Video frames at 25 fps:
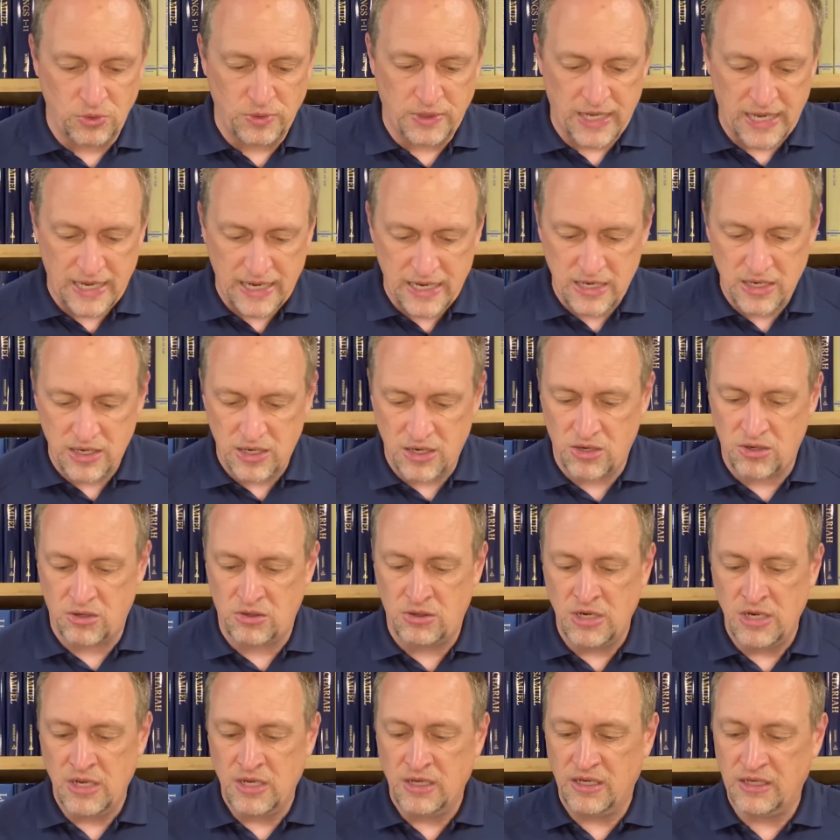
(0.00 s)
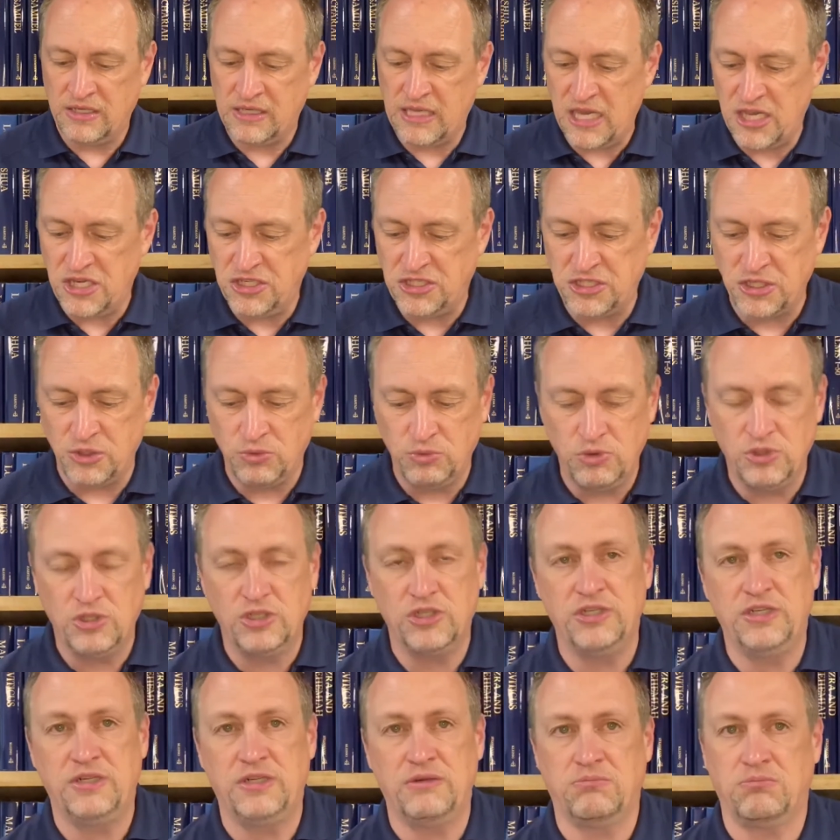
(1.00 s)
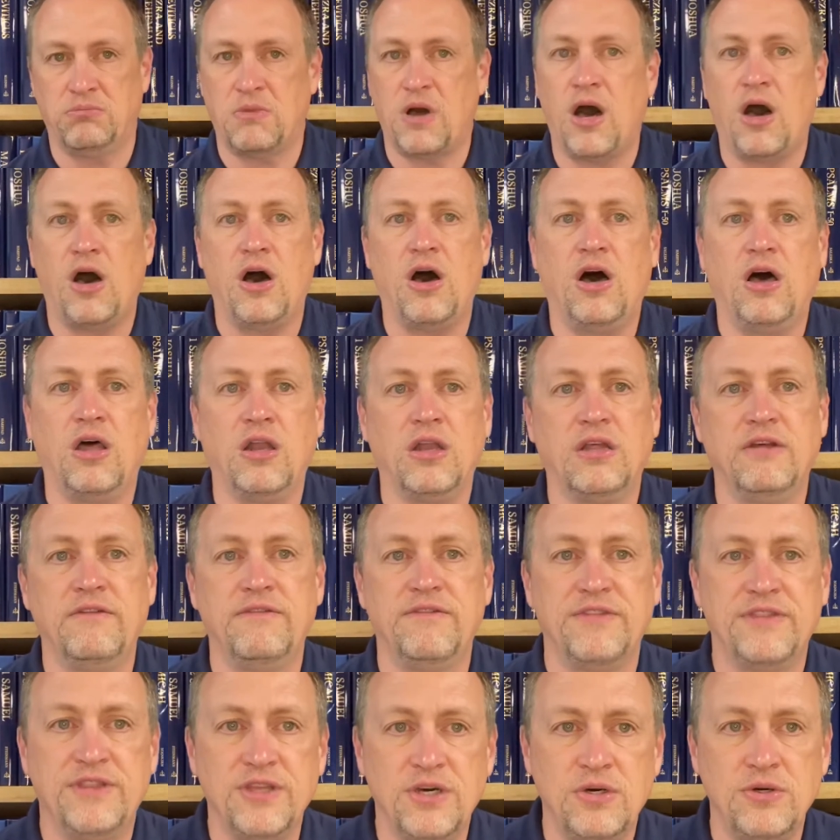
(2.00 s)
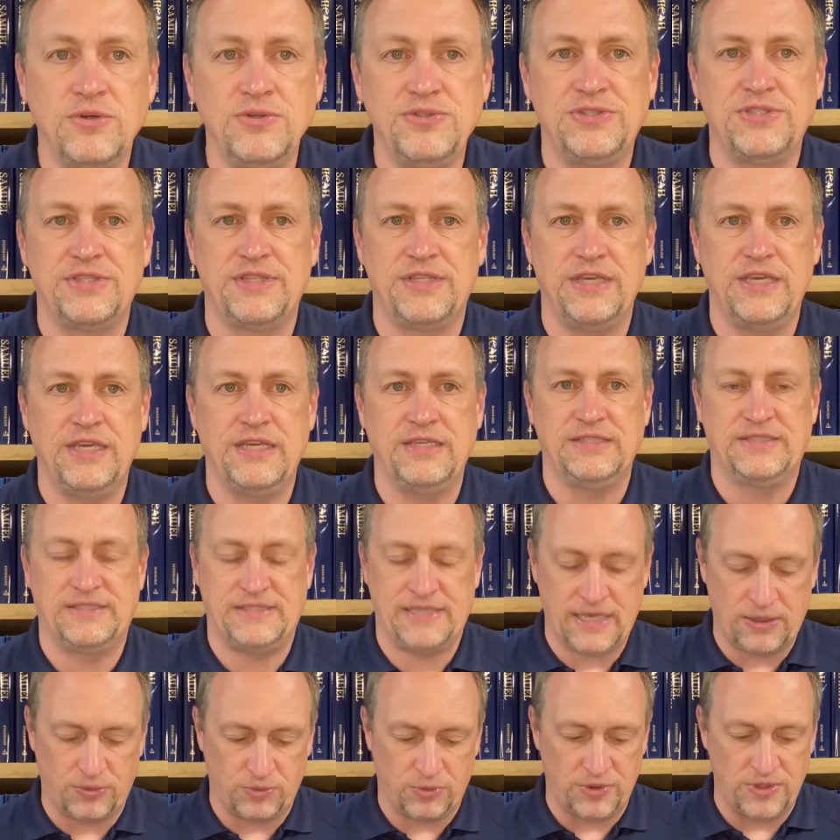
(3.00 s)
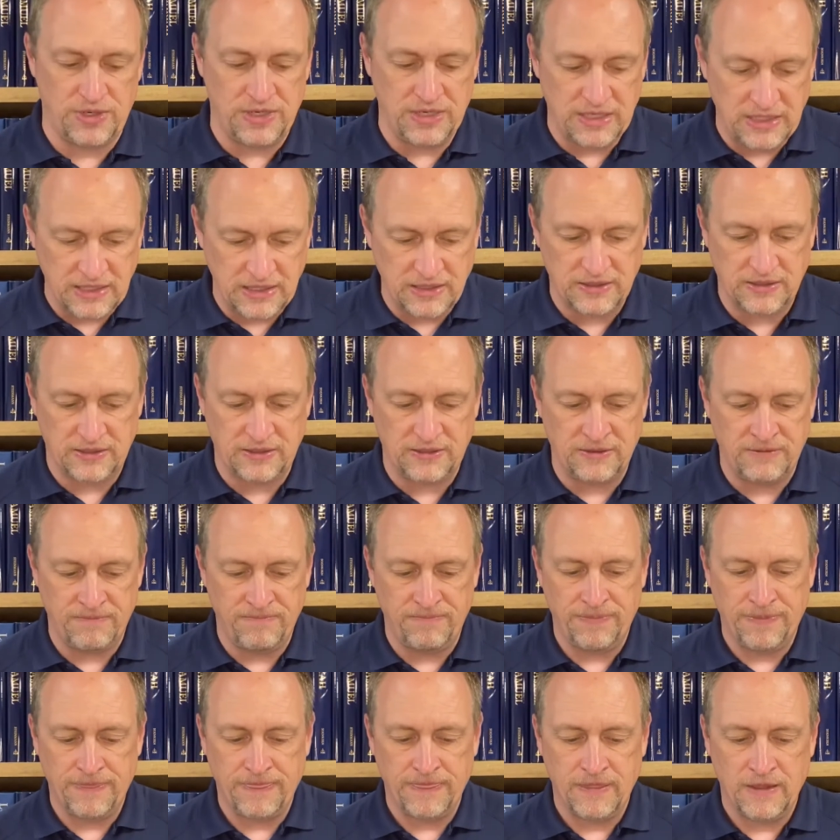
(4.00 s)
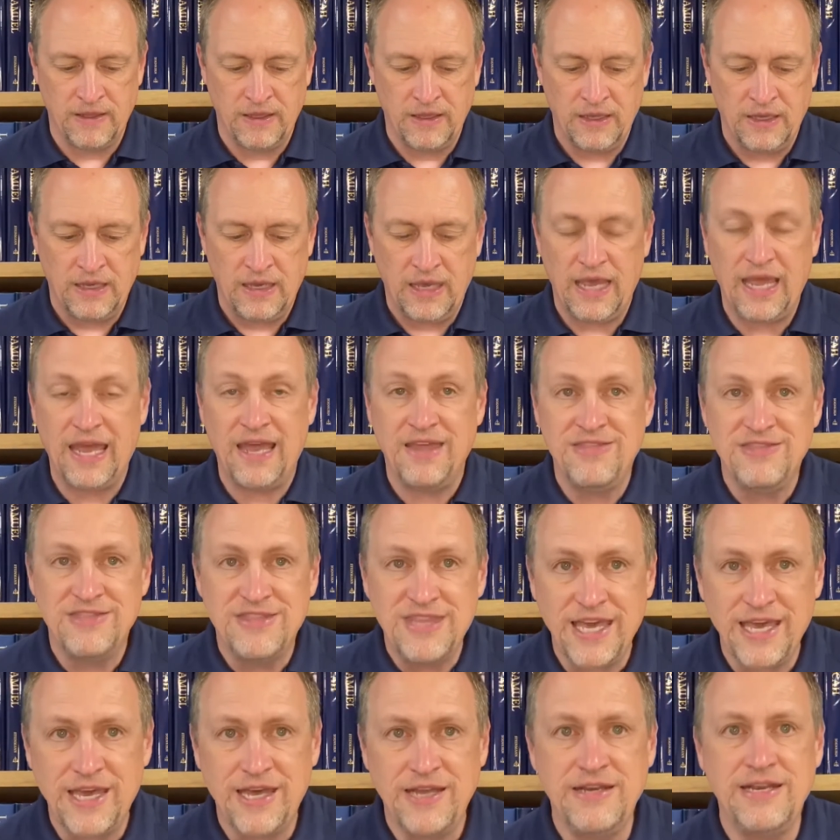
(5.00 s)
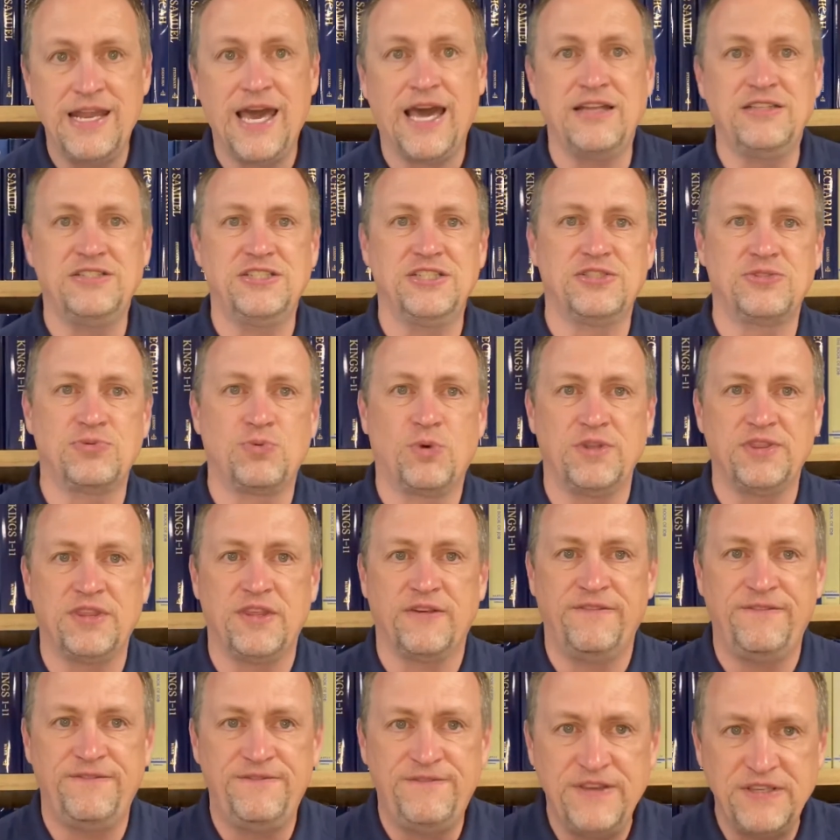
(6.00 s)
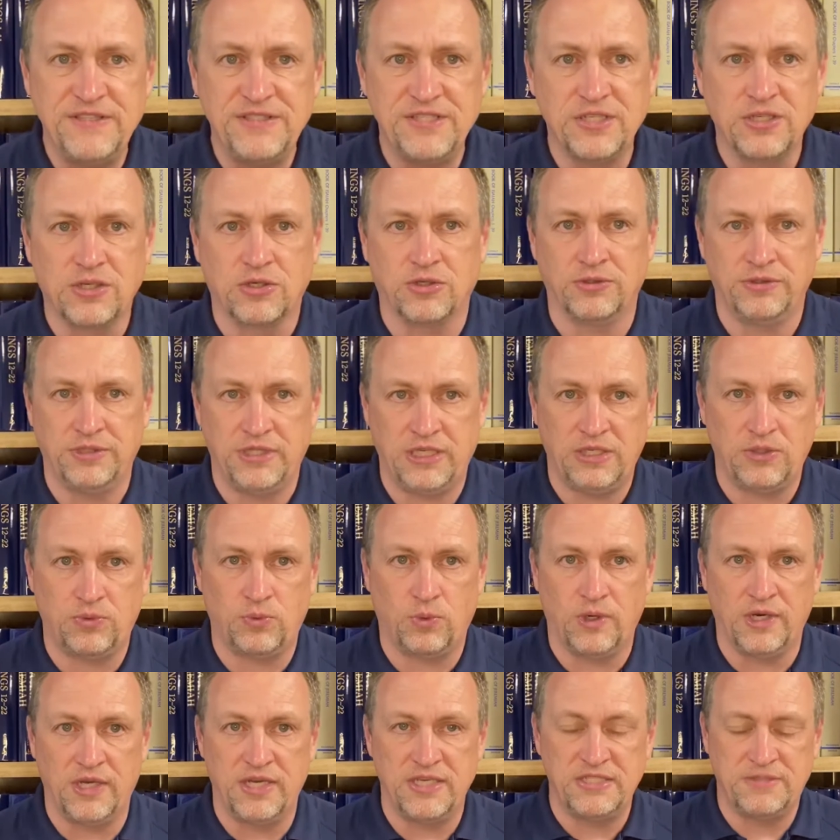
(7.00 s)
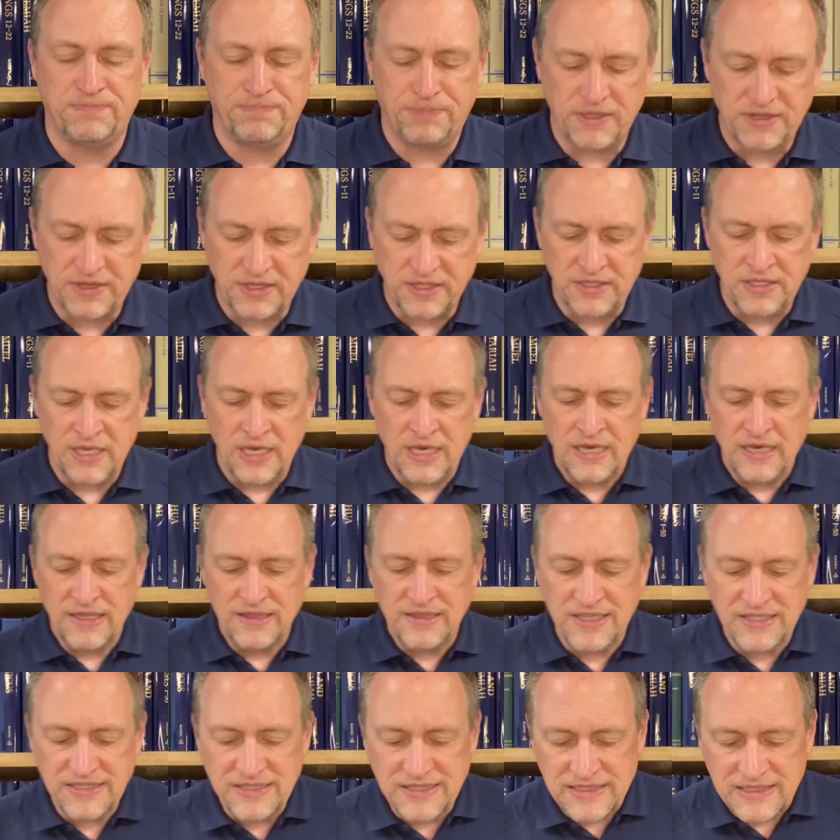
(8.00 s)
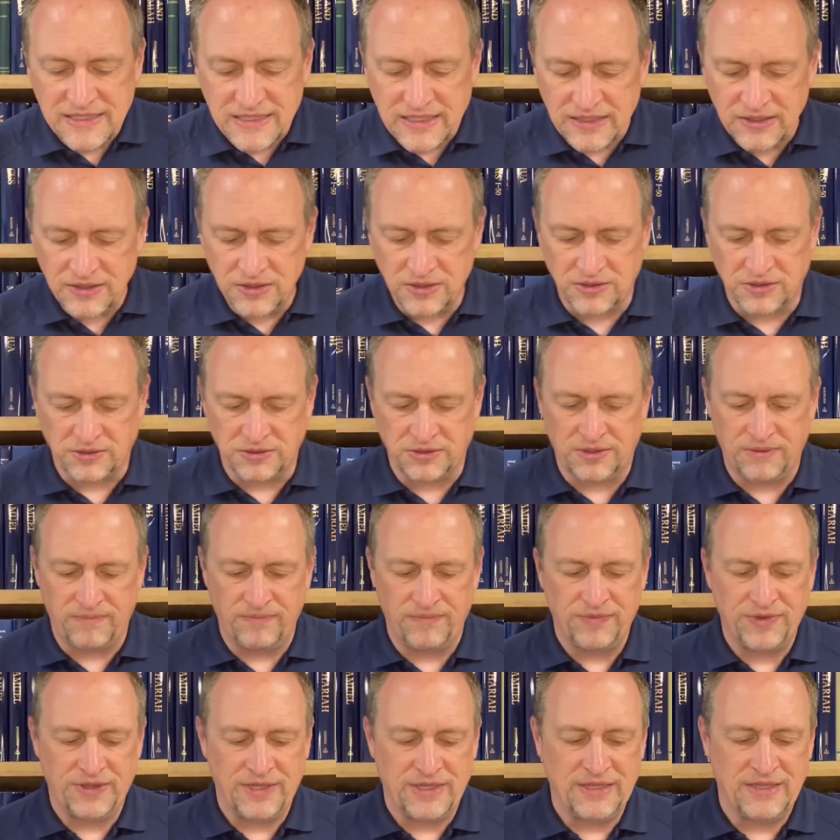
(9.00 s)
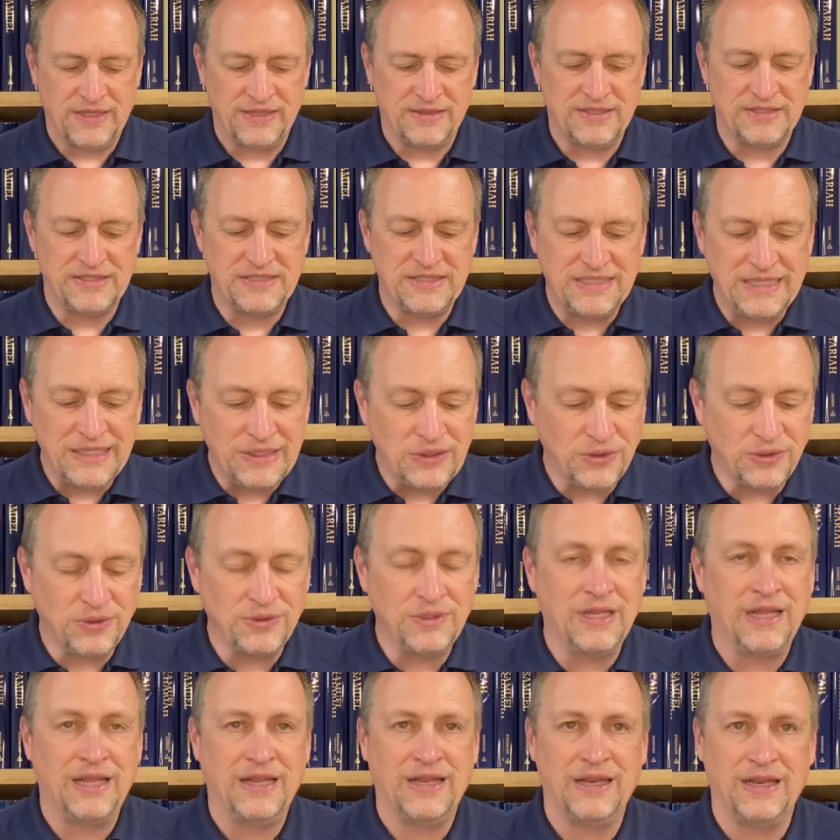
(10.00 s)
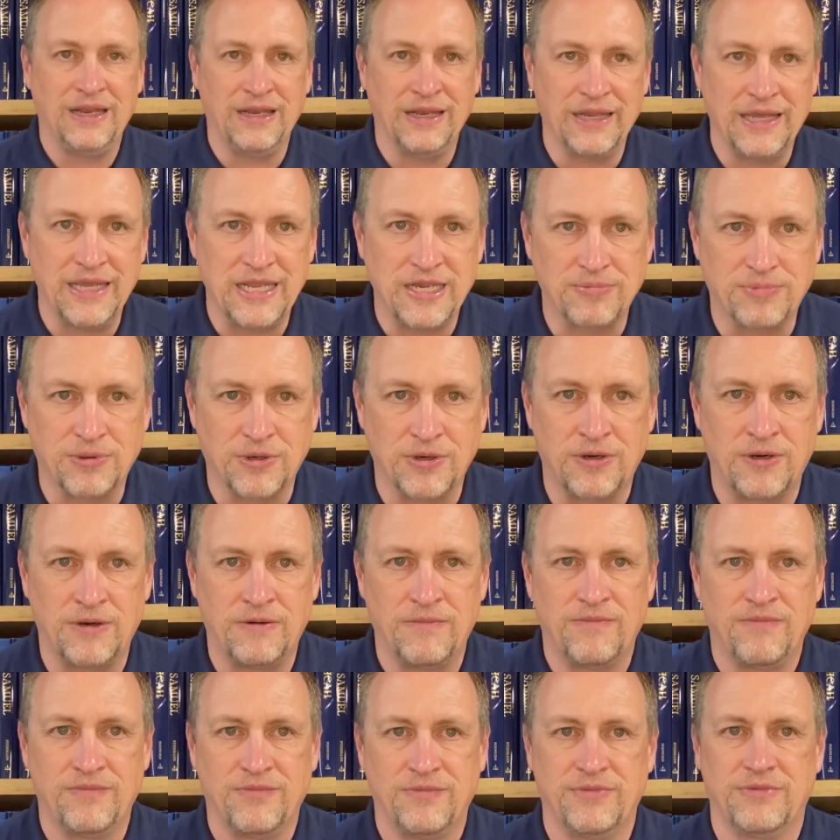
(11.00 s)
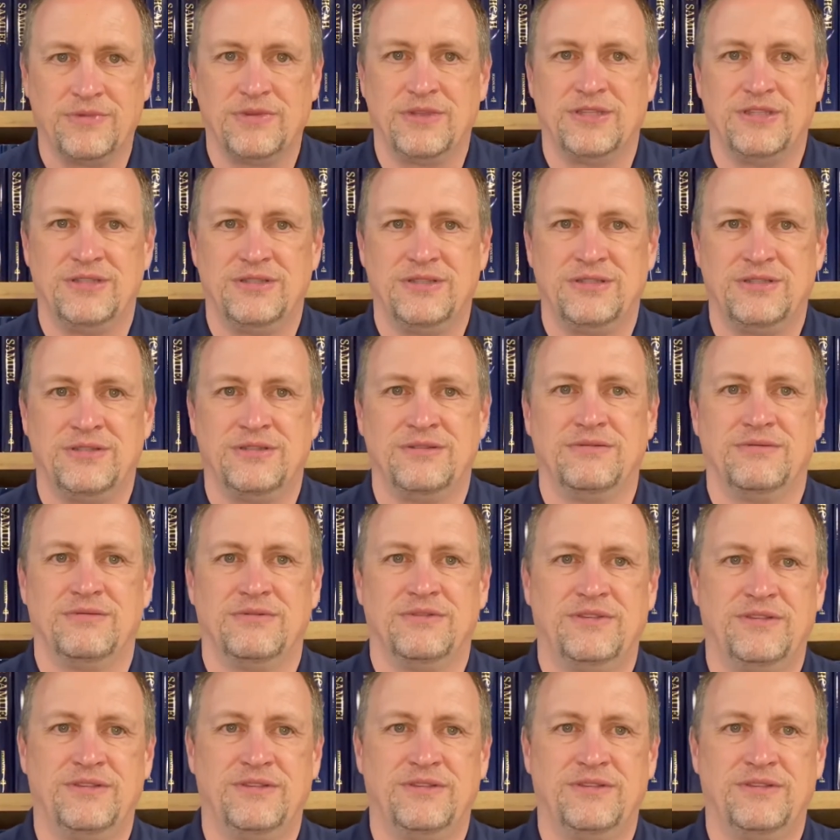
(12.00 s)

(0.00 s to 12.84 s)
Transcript: hair, acacia wood, all of those things that were needed. And then not just what the physical need was, but the skilled labor, the